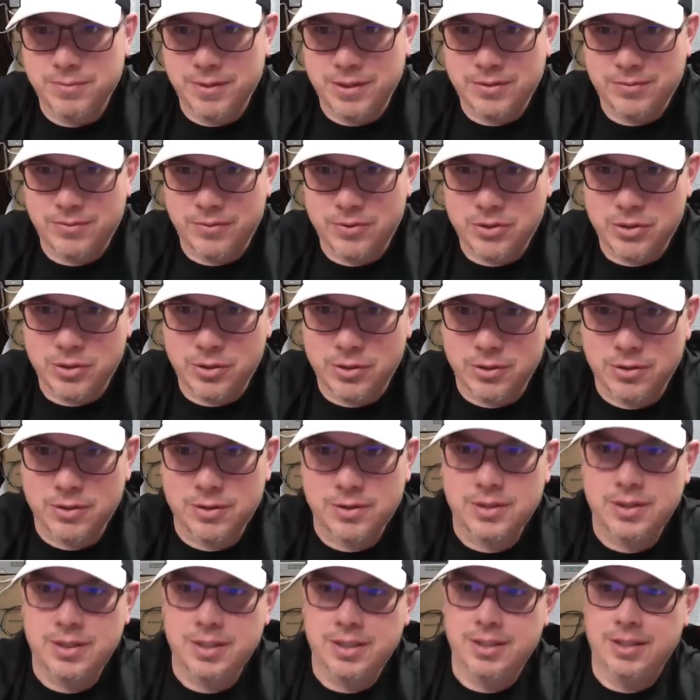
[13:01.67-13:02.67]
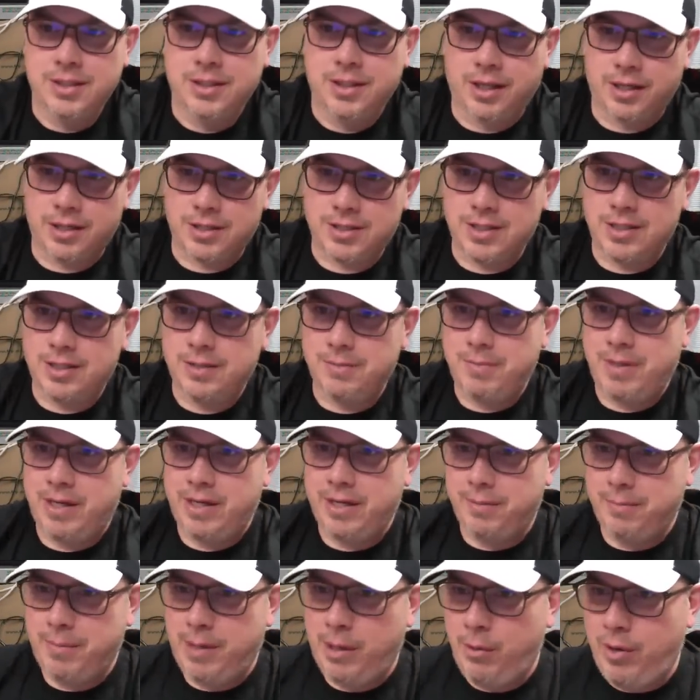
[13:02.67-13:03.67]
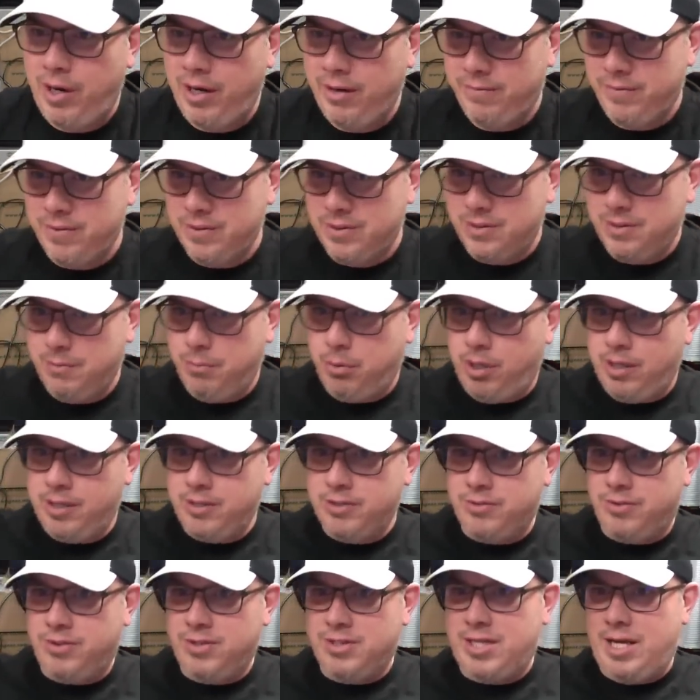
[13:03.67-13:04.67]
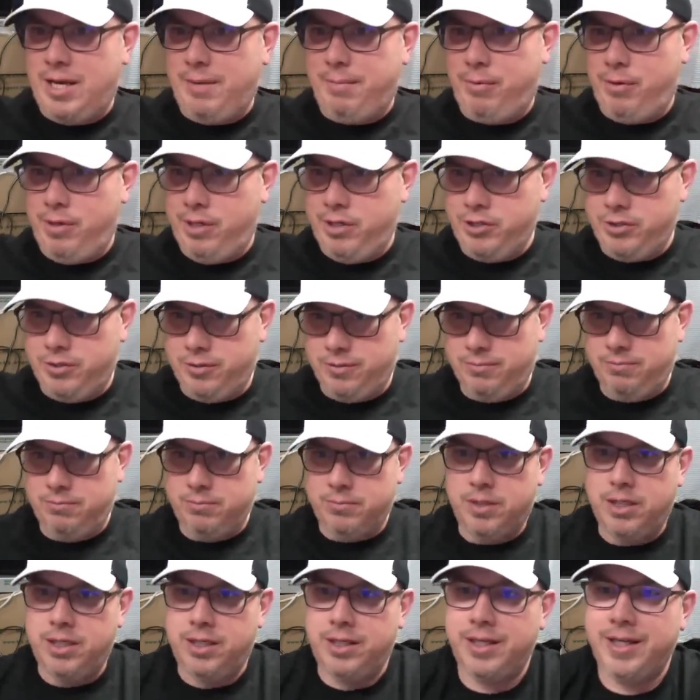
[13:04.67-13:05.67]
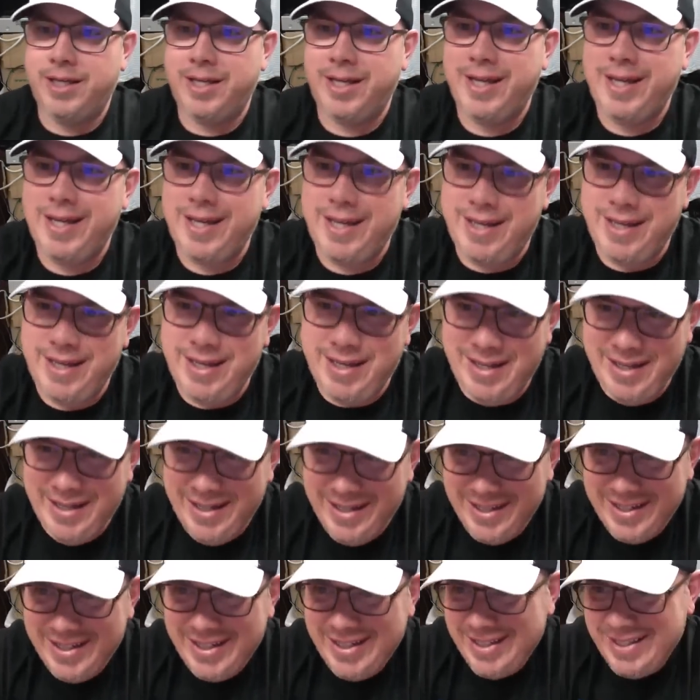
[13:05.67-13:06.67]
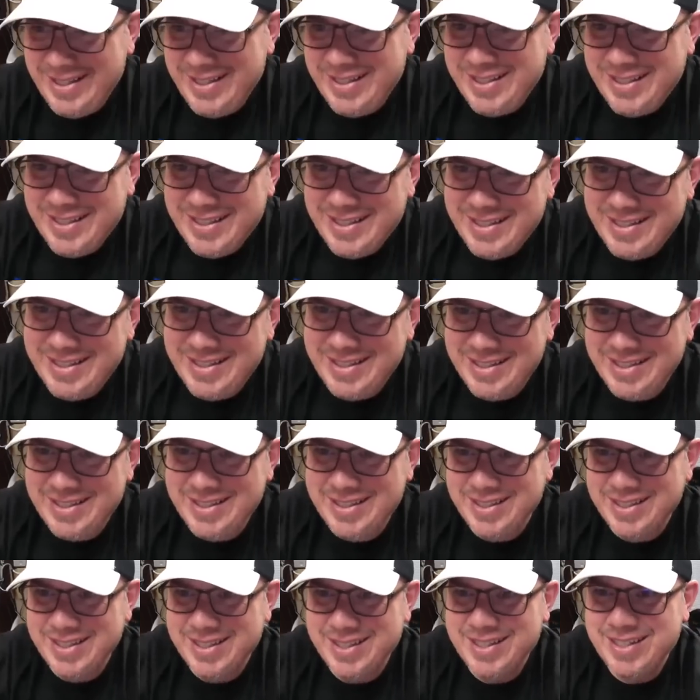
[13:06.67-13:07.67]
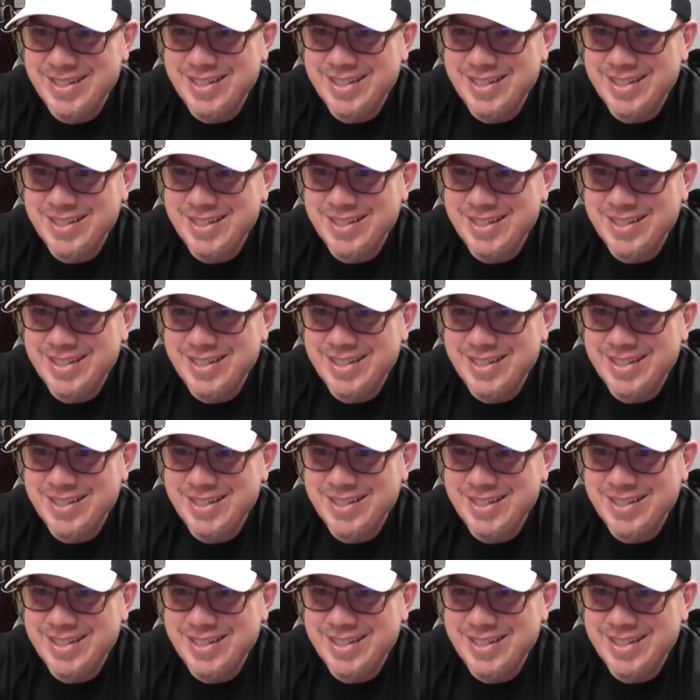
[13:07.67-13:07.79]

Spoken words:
That's for sure. Like I said, my wife is the brains of this operation. That's